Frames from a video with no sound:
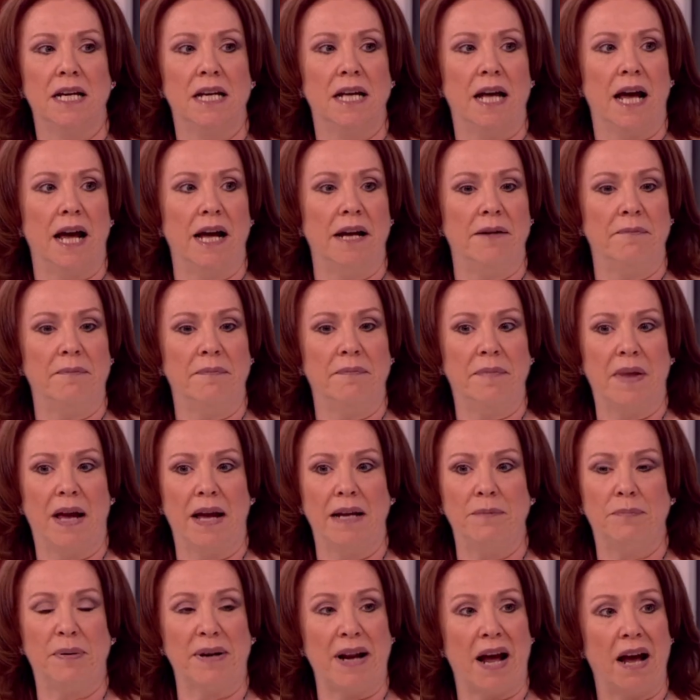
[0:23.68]

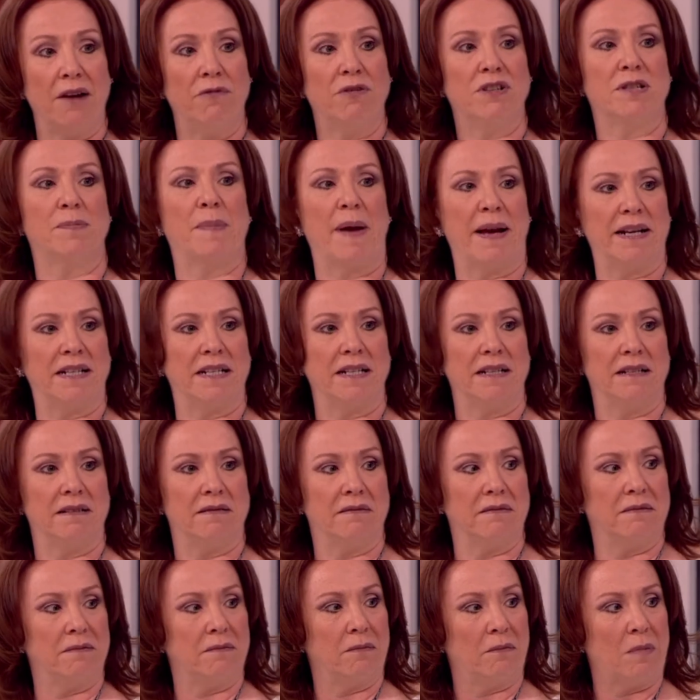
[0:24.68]
But I respected
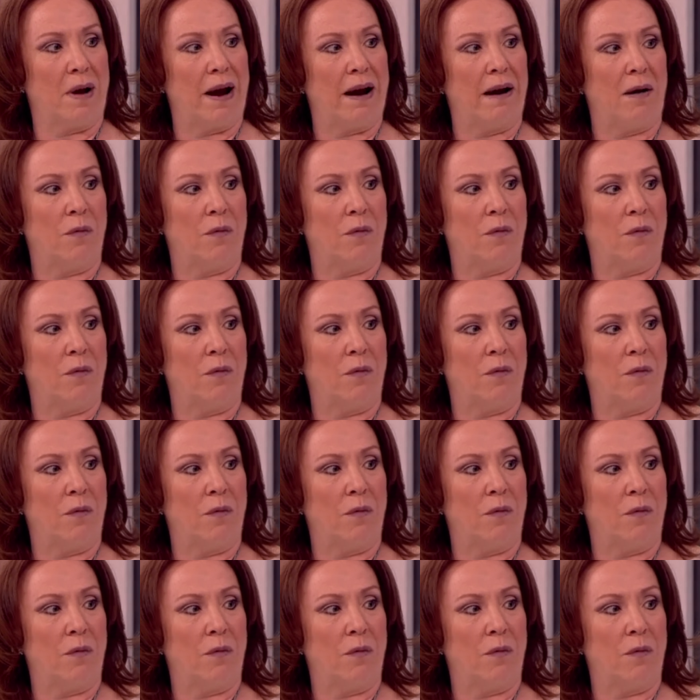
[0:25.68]
where I